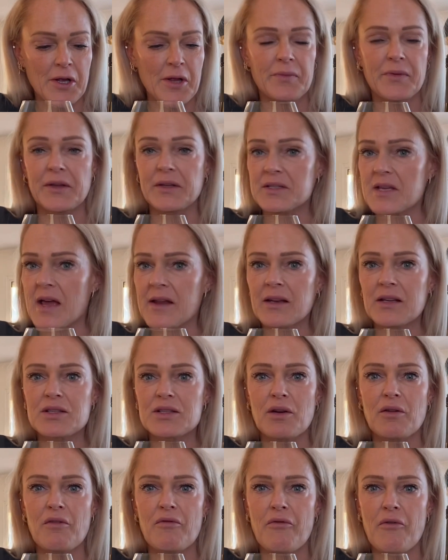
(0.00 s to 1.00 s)
The tannins
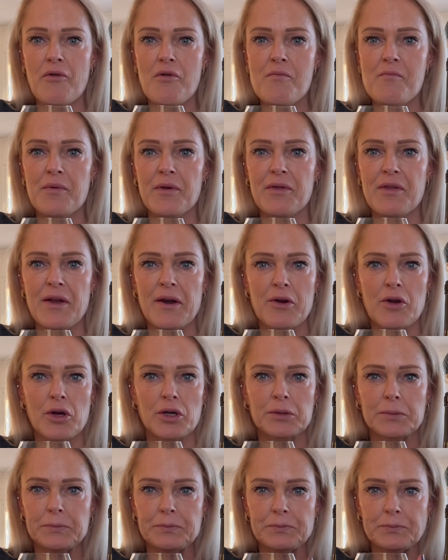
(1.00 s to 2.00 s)
are firm, but they're
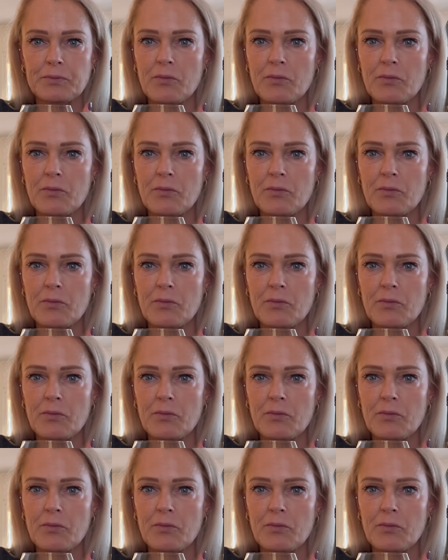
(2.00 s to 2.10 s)
not